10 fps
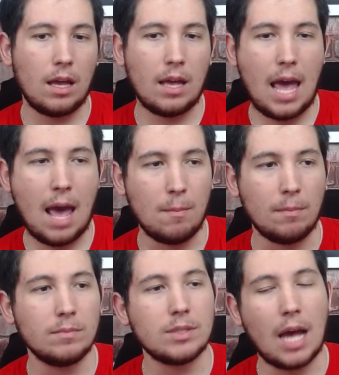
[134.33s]
M.
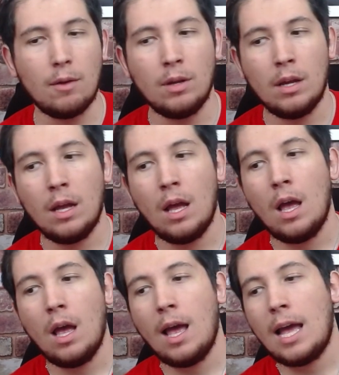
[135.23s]
So,
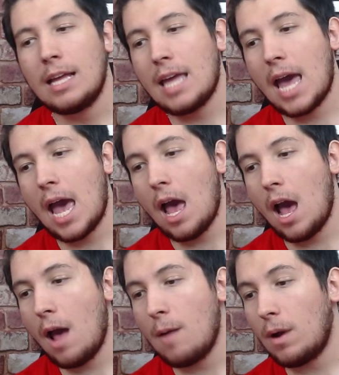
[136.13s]

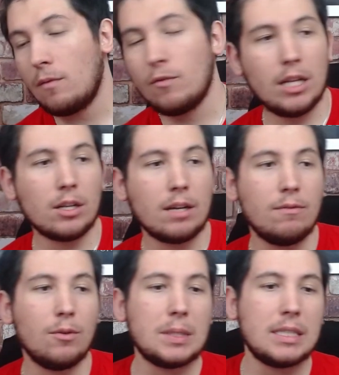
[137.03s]
yeah, I'm really looking
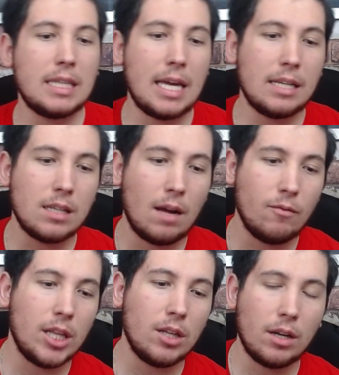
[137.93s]
forward to this. I'm
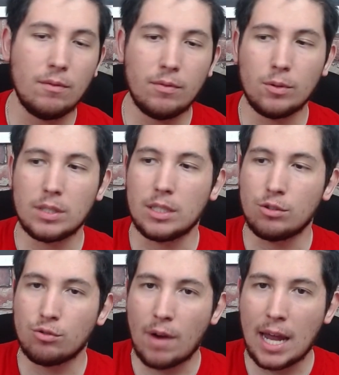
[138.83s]
really looking forward to this
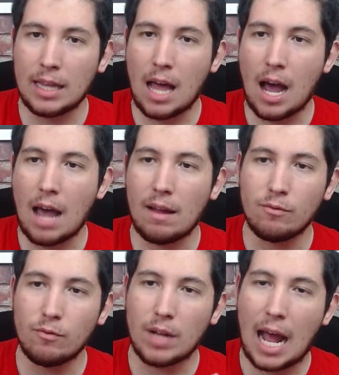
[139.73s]
trailer. I
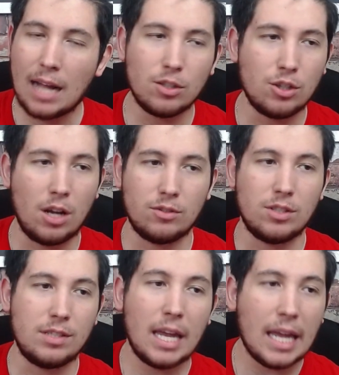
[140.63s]
haven't had a chance to
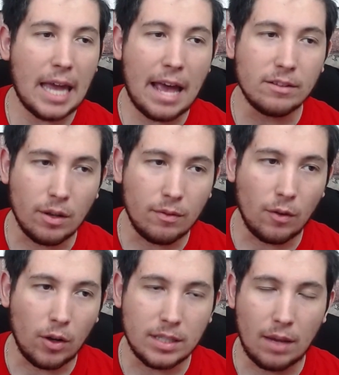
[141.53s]
see it yet, so I
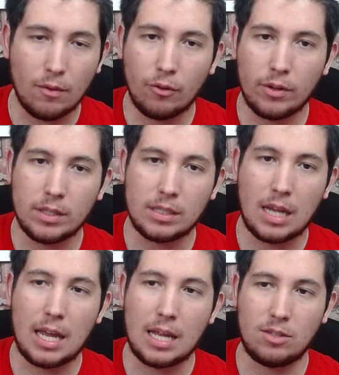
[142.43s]
thought I'd save it for
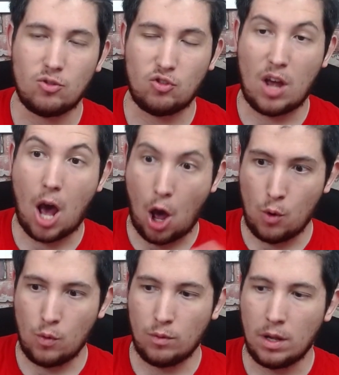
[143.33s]
its
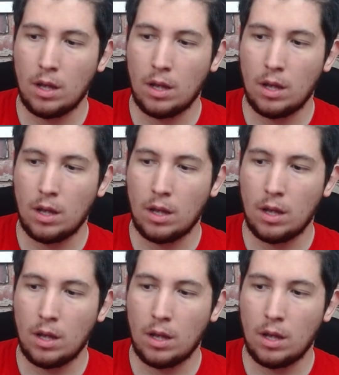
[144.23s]
own